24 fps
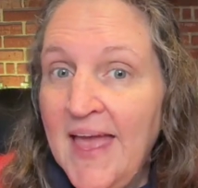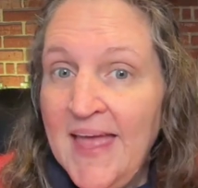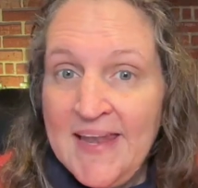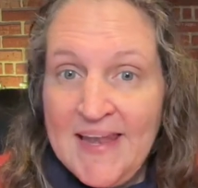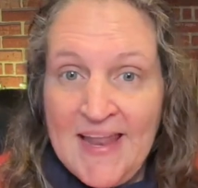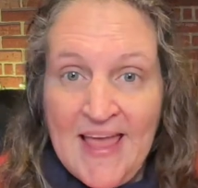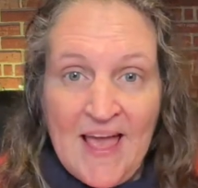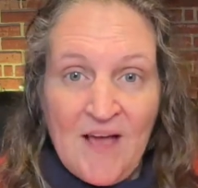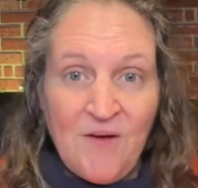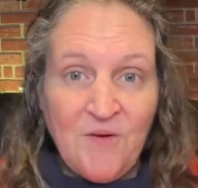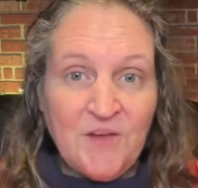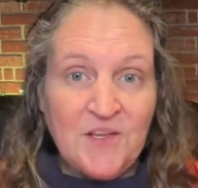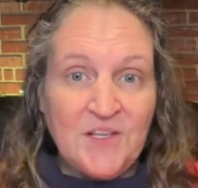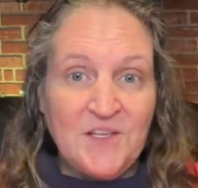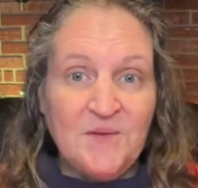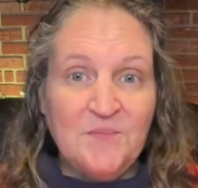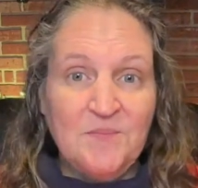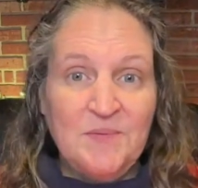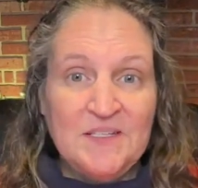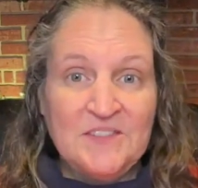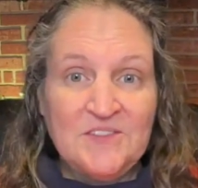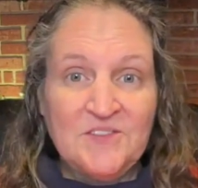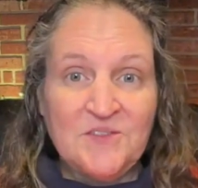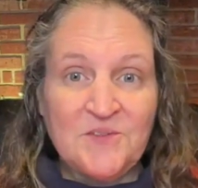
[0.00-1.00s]
and how can you
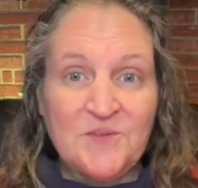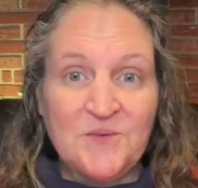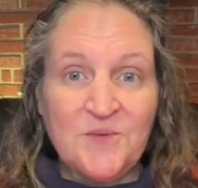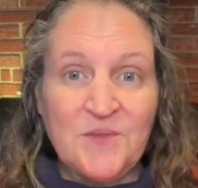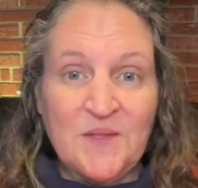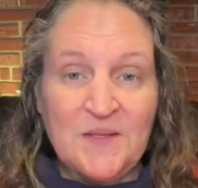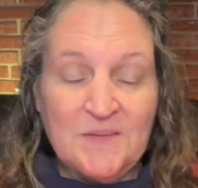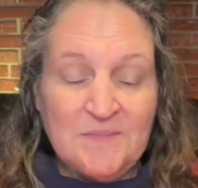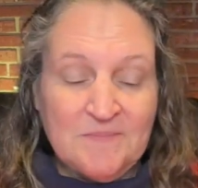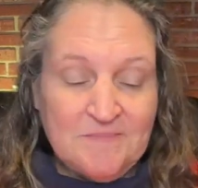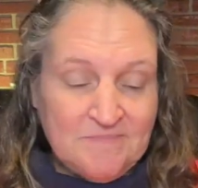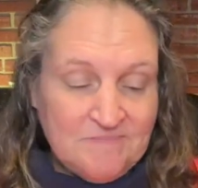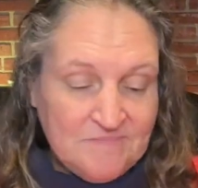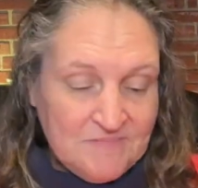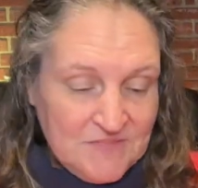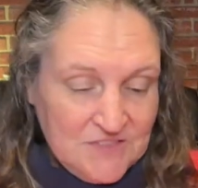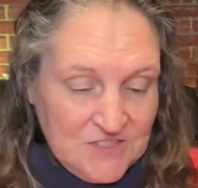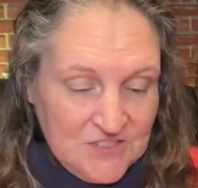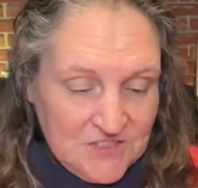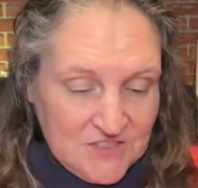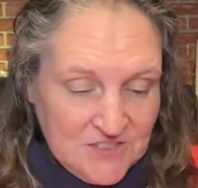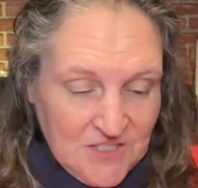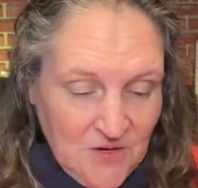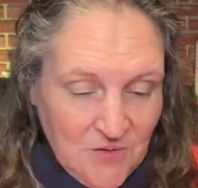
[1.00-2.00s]
bust through them.
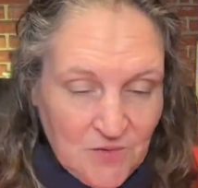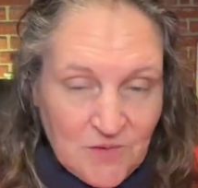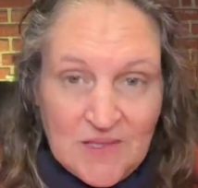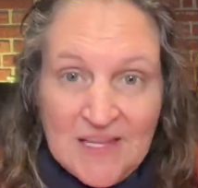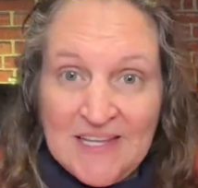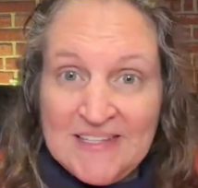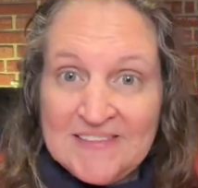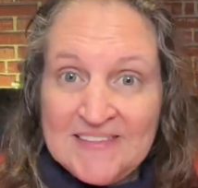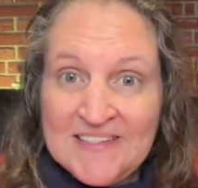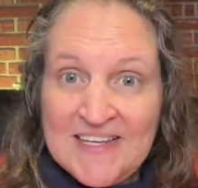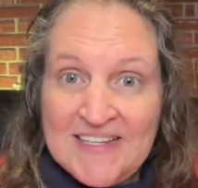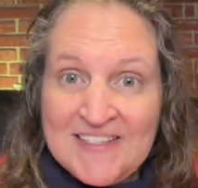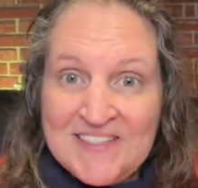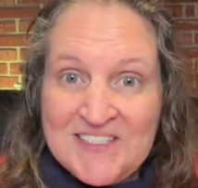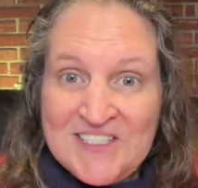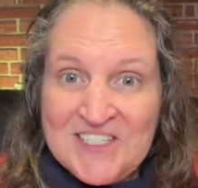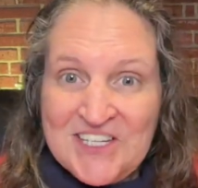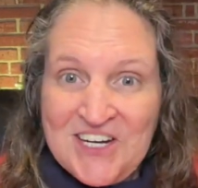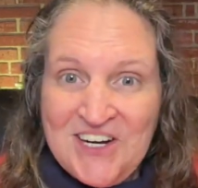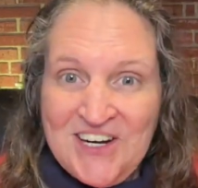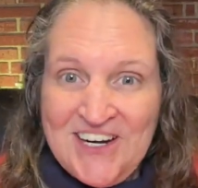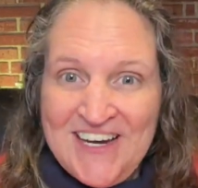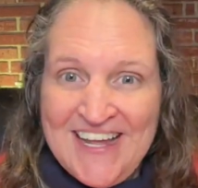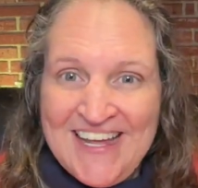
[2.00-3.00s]
So let's get
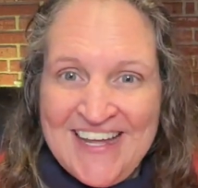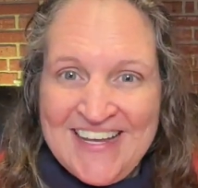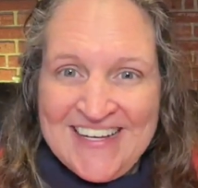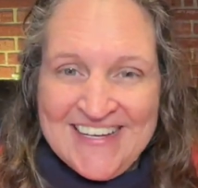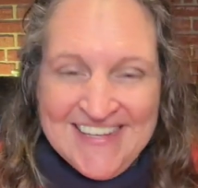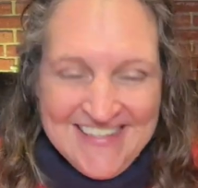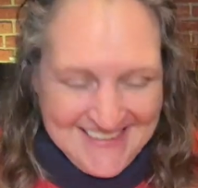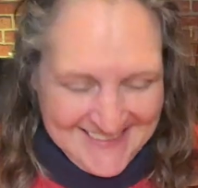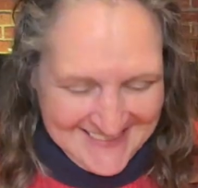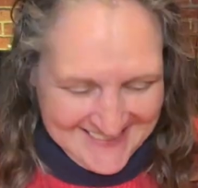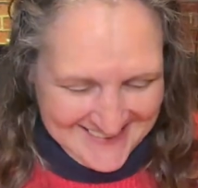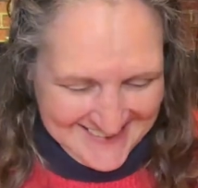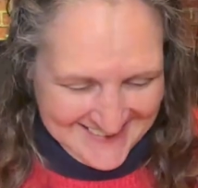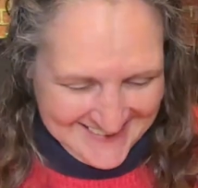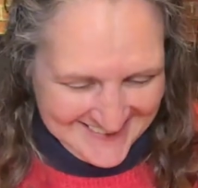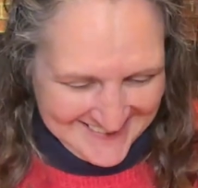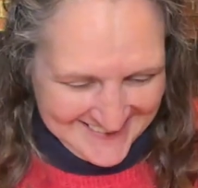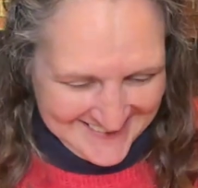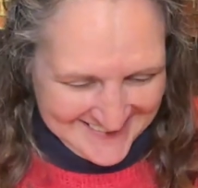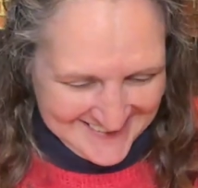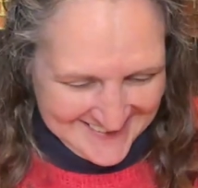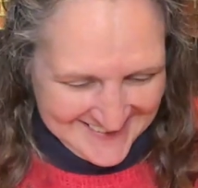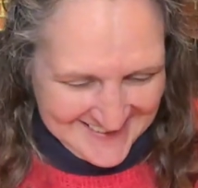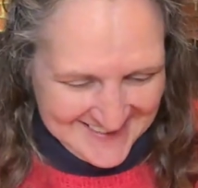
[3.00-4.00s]
started.
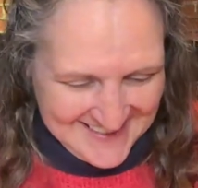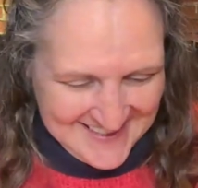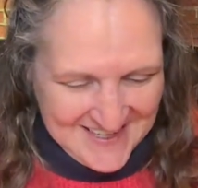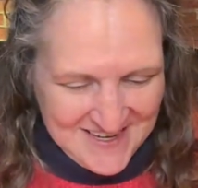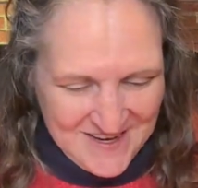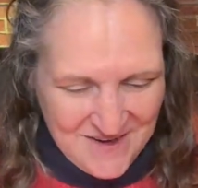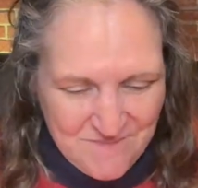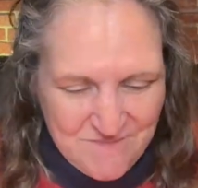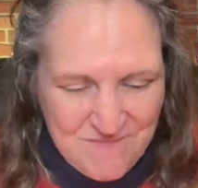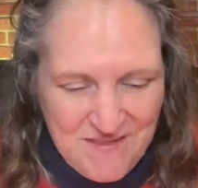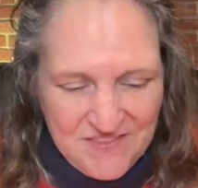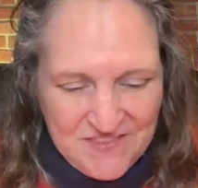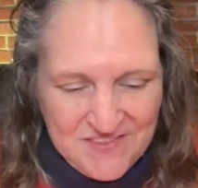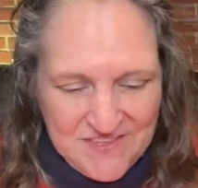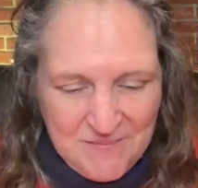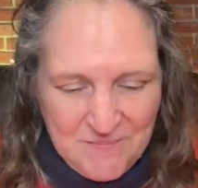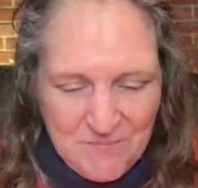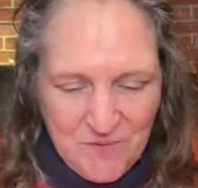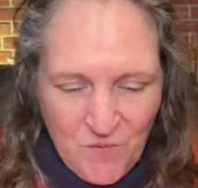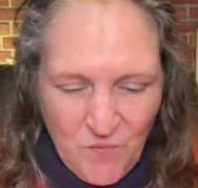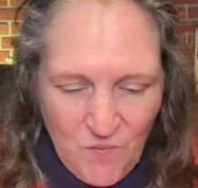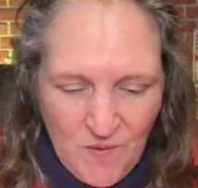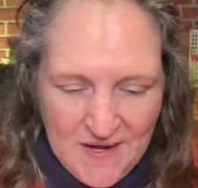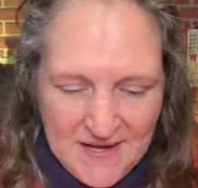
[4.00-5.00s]
Myth
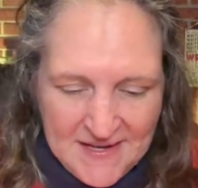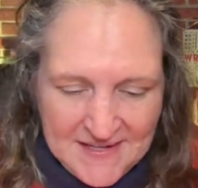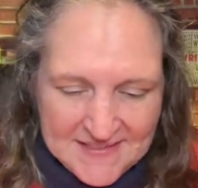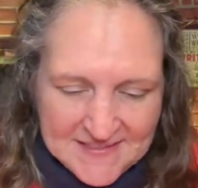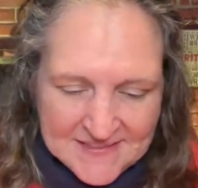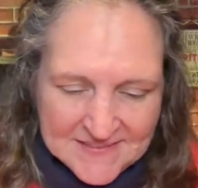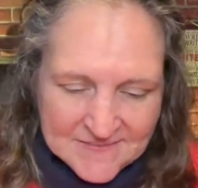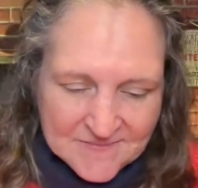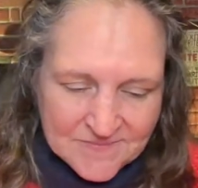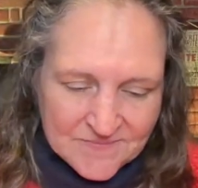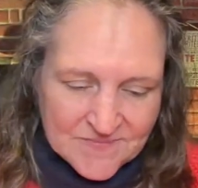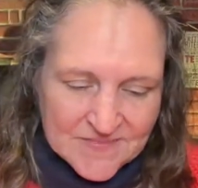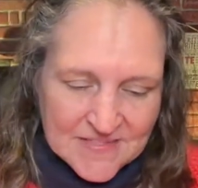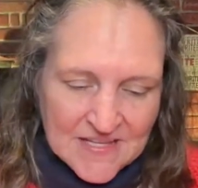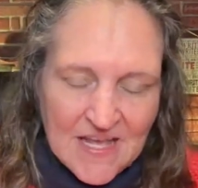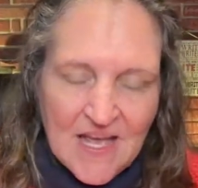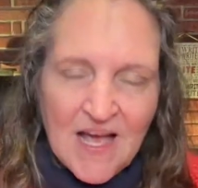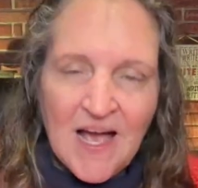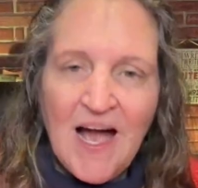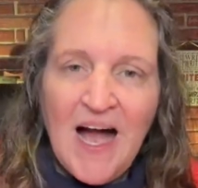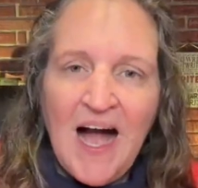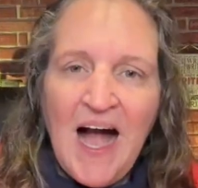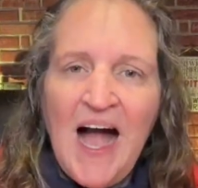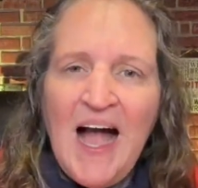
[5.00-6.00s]
number one,
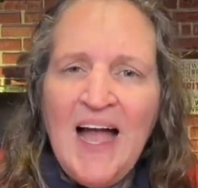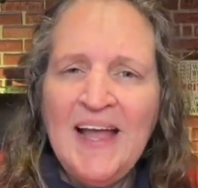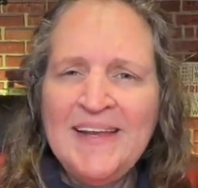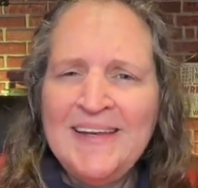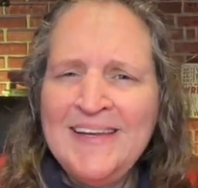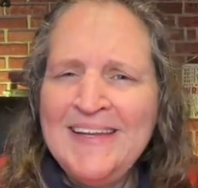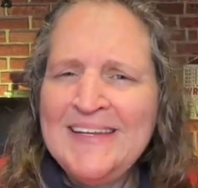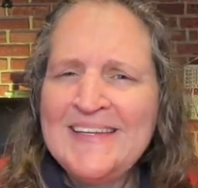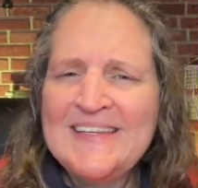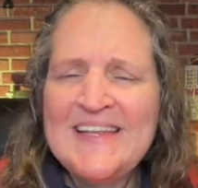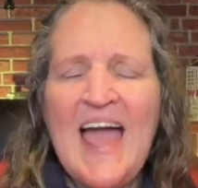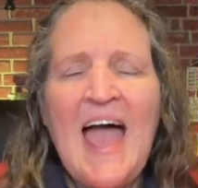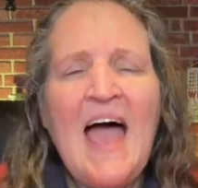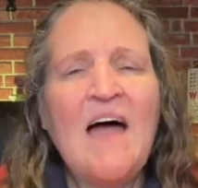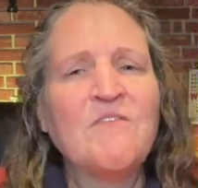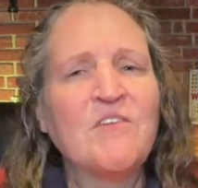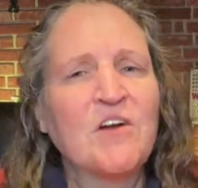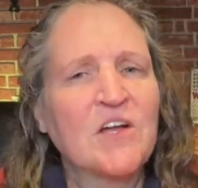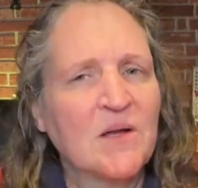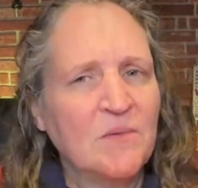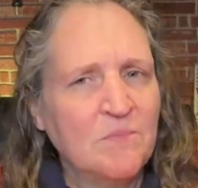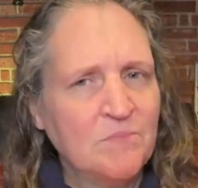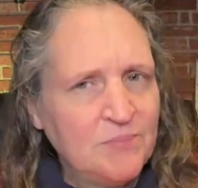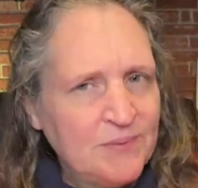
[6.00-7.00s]
I need to have
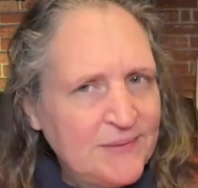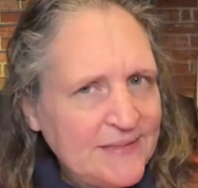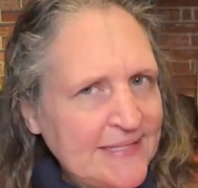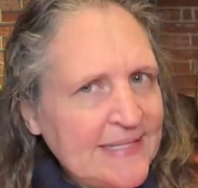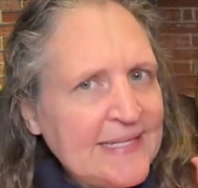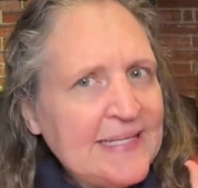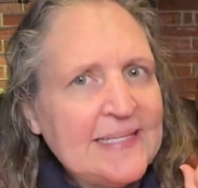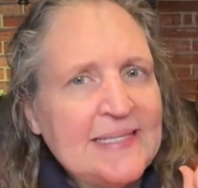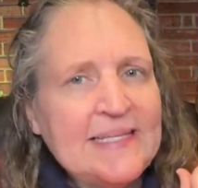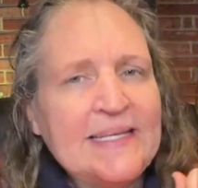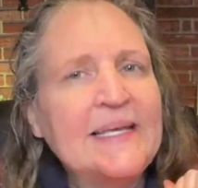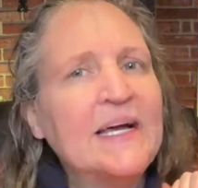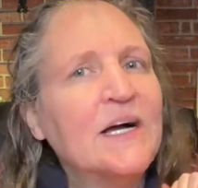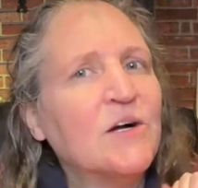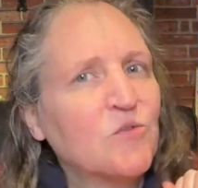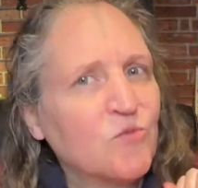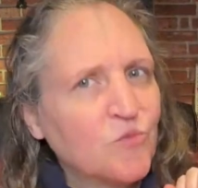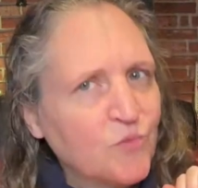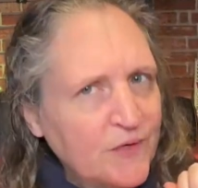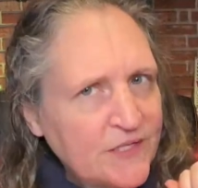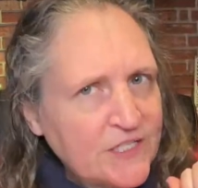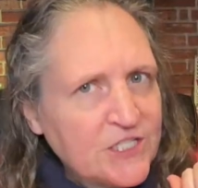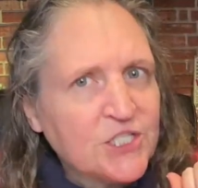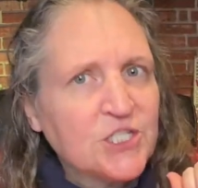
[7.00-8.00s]
a completely
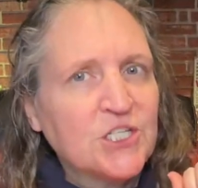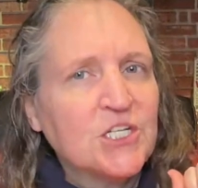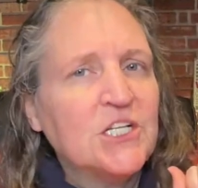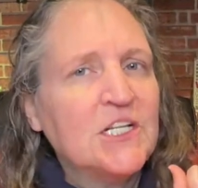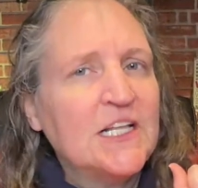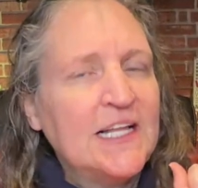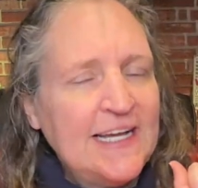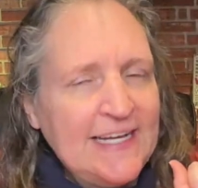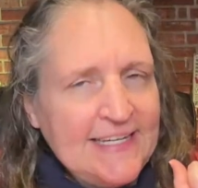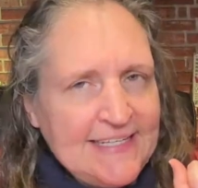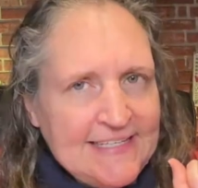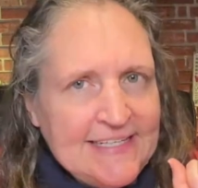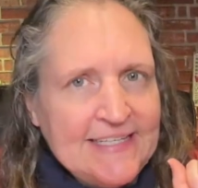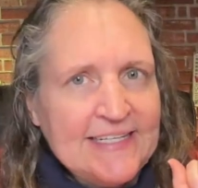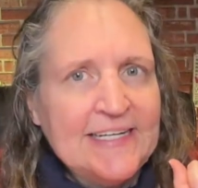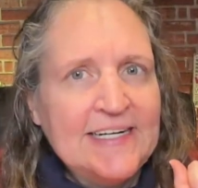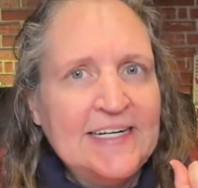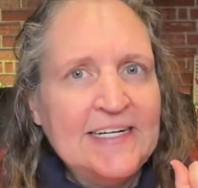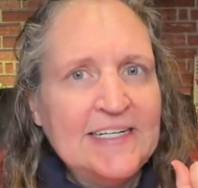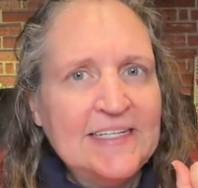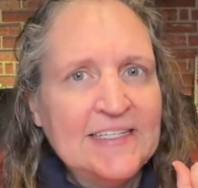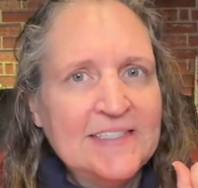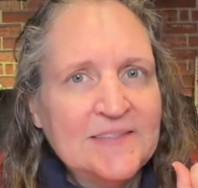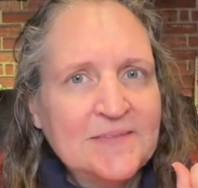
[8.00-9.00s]
original
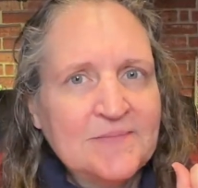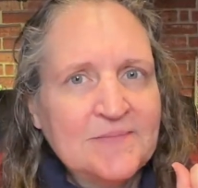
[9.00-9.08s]
idea.